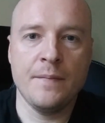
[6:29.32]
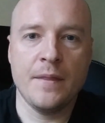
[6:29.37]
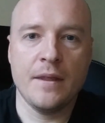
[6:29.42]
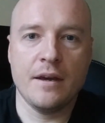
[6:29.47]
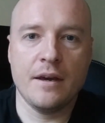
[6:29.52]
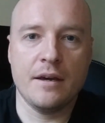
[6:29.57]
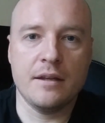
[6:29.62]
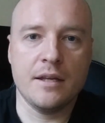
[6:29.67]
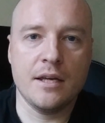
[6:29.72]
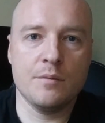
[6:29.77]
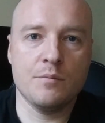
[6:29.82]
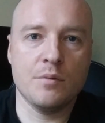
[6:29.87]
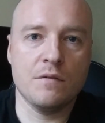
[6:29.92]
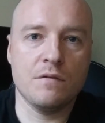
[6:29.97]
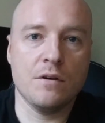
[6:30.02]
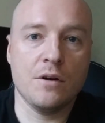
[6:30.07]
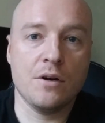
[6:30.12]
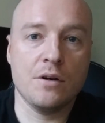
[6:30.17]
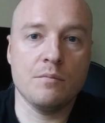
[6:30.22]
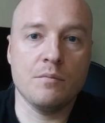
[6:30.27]
and I'd be
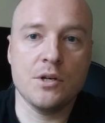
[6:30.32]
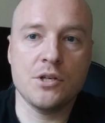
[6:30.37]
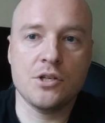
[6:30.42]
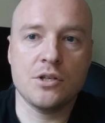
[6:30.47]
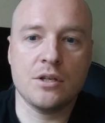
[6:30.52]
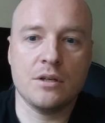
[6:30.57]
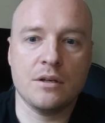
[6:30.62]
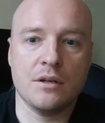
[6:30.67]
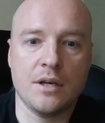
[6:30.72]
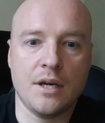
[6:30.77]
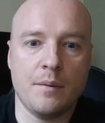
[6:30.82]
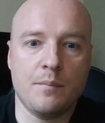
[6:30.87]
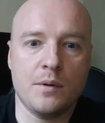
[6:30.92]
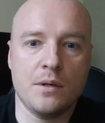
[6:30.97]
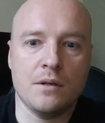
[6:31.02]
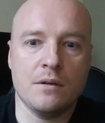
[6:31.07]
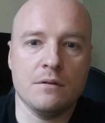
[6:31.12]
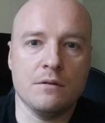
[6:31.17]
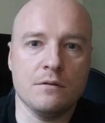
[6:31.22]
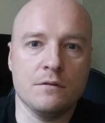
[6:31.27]
very much
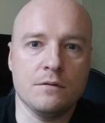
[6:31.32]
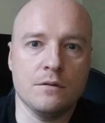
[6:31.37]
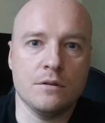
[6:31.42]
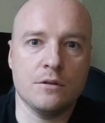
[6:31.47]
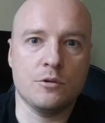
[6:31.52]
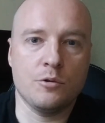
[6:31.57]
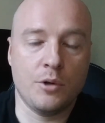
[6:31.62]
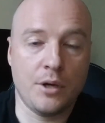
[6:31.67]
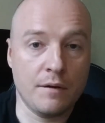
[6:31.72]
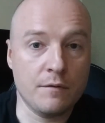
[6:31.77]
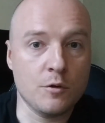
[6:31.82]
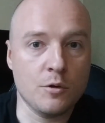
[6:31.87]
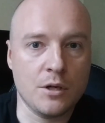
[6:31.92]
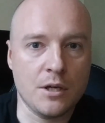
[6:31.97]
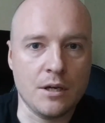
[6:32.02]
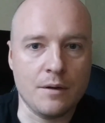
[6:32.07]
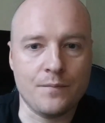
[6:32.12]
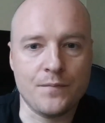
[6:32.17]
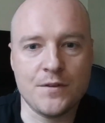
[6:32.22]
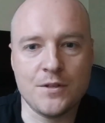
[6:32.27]
happy to have you
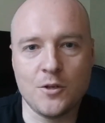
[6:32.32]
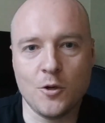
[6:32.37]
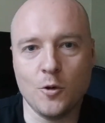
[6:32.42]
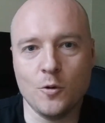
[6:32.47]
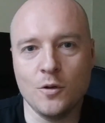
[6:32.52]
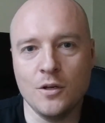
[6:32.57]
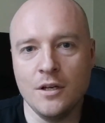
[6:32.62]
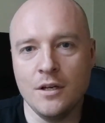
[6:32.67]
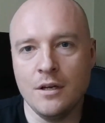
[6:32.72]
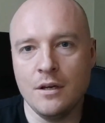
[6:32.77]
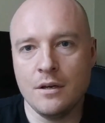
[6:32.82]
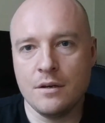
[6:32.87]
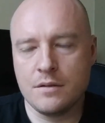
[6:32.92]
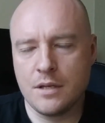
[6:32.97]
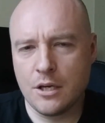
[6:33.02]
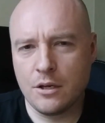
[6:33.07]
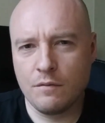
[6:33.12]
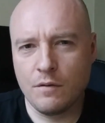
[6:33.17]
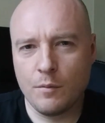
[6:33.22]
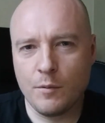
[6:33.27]
here. So
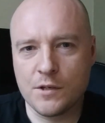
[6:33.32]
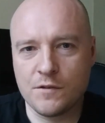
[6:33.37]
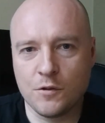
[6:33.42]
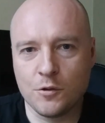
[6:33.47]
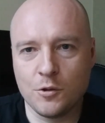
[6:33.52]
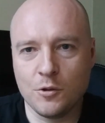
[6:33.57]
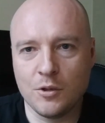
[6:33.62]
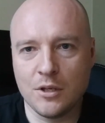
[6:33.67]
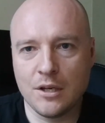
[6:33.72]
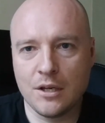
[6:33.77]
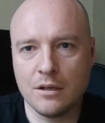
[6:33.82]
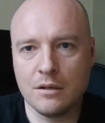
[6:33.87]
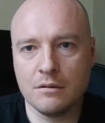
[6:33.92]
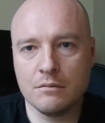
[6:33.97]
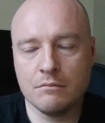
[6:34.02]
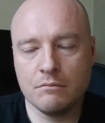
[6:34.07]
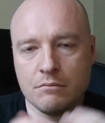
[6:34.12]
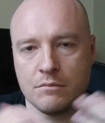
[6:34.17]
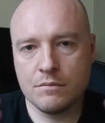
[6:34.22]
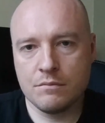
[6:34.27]
thank you very much for tuning
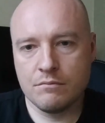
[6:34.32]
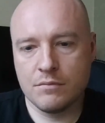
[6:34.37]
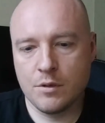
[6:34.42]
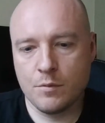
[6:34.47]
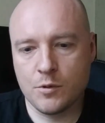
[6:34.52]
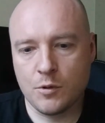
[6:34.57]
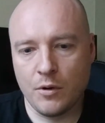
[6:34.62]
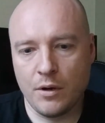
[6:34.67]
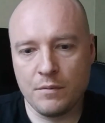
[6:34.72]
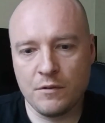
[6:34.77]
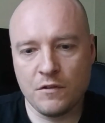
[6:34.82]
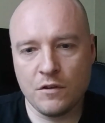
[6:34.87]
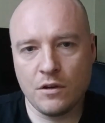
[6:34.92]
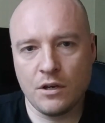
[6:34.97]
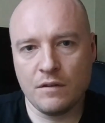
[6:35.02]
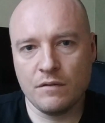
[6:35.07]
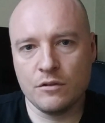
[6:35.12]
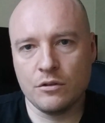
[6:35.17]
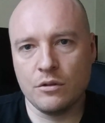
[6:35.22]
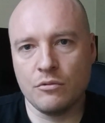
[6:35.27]
in. Subscribe if you
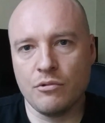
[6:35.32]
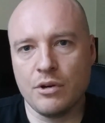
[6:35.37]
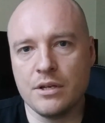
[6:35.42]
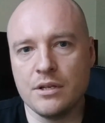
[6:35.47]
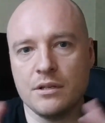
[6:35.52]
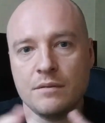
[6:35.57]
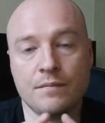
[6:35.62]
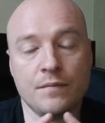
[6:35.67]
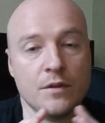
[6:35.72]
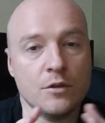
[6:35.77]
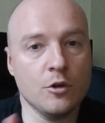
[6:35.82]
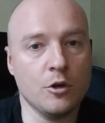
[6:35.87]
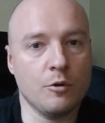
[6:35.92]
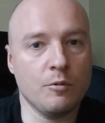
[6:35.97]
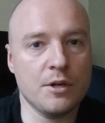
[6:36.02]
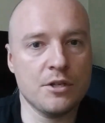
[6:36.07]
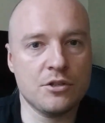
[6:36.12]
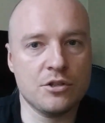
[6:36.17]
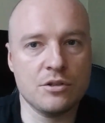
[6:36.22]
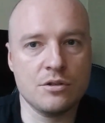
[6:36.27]
haven't already. Your
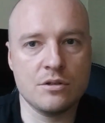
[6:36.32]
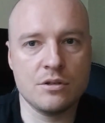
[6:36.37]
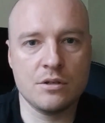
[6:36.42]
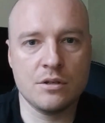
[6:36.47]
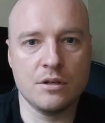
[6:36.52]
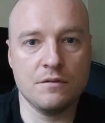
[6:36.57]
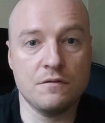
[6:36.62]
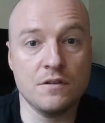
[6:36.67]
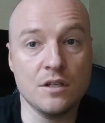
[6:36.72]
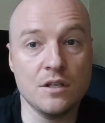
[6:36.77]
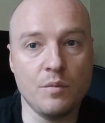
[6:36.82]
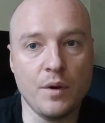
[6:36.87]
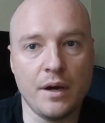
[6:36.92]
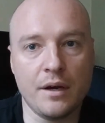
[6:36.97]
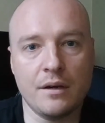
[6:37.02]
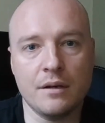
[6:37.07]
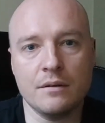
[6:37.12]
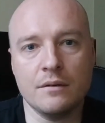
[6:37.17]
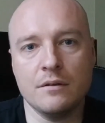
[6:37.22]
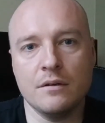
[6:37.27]
questions,
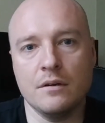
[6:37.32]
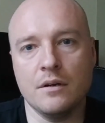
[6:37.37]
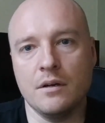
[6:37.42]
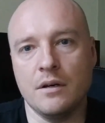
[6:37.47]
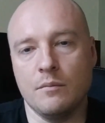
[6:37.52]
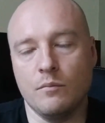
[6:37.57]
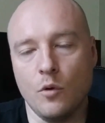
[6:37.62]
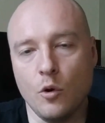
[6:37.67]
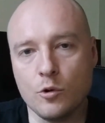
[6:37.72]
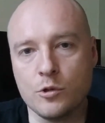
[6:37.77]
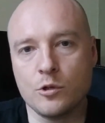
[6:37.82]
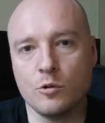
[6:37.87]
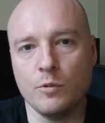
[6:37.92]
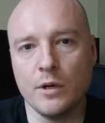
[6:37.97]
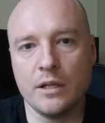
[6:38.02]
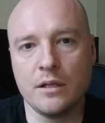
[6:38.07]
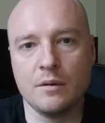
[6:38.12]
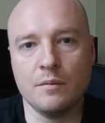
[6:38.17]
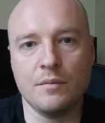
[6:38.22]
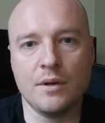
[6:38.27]
feedback are most
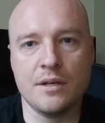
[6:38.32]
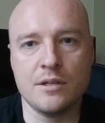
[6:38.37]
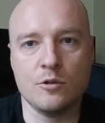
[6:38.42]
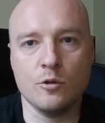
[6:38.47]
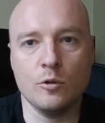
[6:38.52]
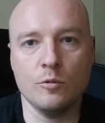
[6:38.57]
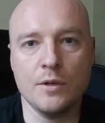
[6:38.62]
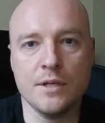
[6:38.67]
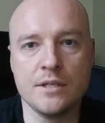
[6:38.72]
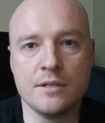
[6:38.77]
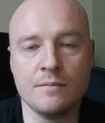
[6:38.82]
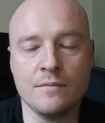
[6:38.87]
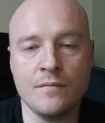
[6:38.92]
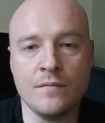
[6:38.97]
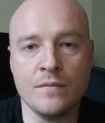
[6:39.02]
welcome as always.